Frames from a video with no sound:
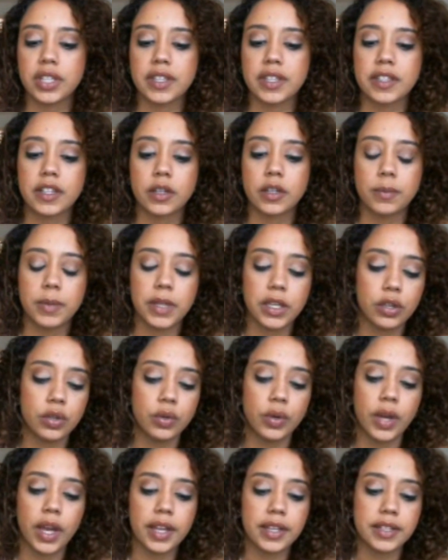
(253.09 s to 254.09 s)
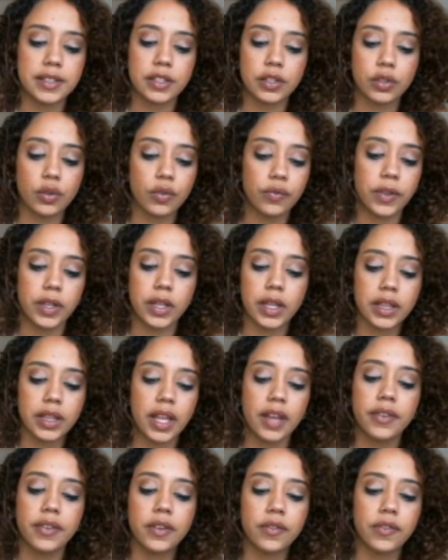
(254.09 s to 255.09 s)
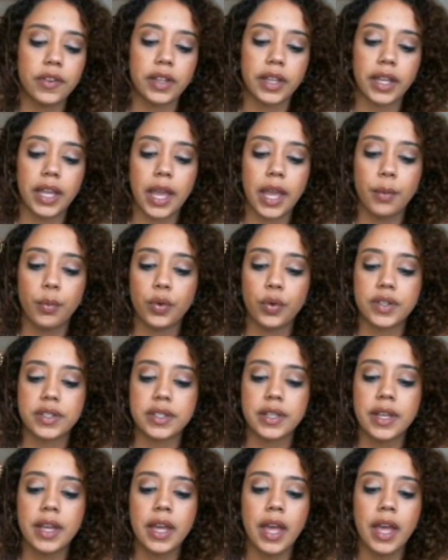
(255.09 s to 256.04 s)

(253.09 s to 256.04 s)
That's going to be you guys, you know, feeling loving, feeling amorous